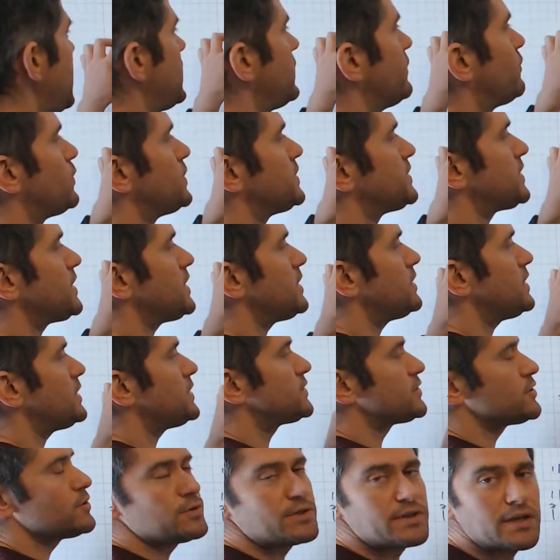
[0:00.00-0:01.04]
if we see
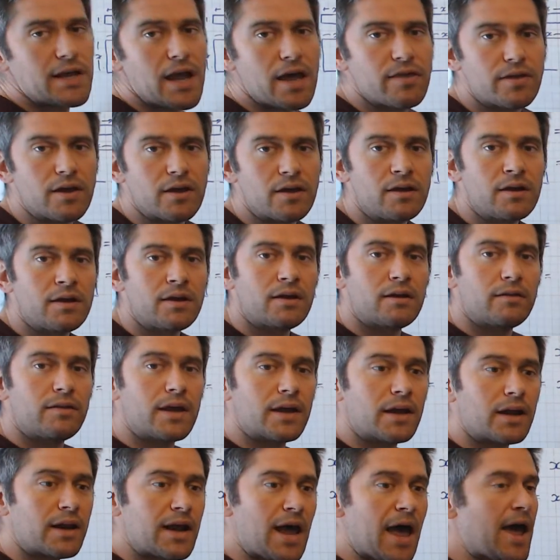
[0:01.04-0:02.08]
these two together,
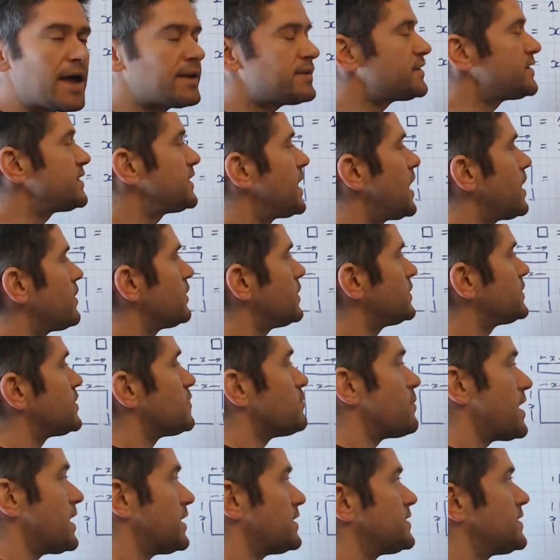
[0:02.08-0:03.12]
they're going to add together to
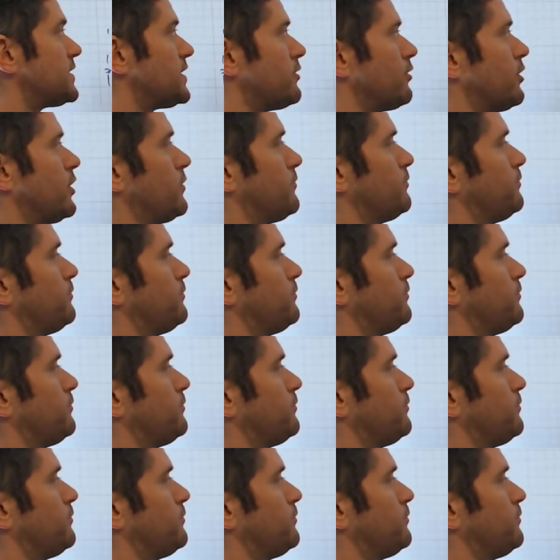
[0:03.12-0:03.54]
make 0.